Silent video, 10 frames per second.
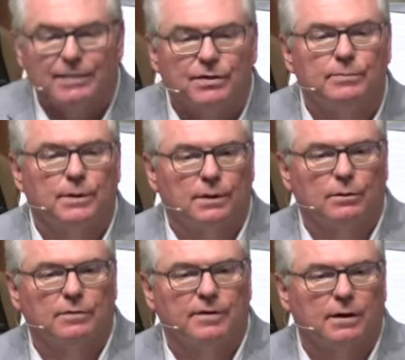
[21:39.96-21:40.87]
them
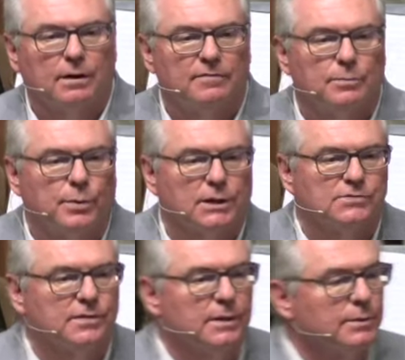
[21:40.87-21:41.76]
know of our love and prayers
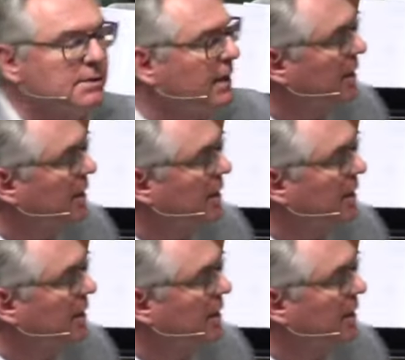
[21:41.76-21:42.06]
for them as they